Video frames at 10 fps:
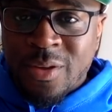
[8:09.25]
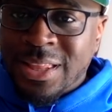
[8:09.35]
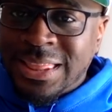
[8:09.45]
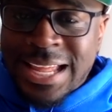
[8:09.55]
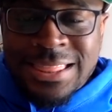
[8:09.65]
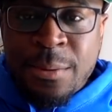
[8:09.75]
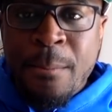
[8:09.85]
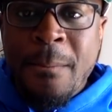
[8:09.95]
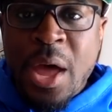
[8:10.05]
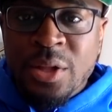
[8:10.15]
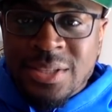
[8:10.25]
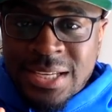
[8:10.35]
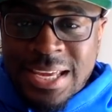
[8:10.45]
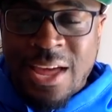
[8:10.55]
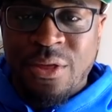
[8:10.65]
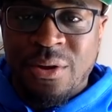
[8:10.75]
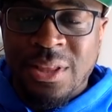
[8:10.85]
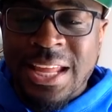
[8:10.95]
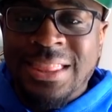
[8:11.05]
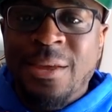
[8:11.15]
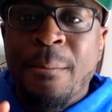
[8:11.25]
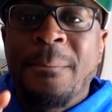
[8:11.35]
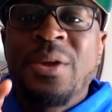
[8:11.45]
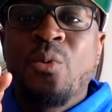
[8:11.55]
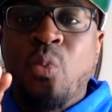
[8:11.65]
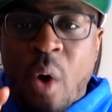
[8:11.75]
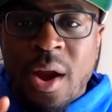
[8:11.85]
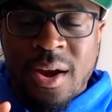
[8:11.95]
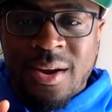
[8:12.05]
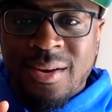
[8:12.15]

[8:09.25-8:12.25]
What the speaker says: Let them meld together. Let them be one.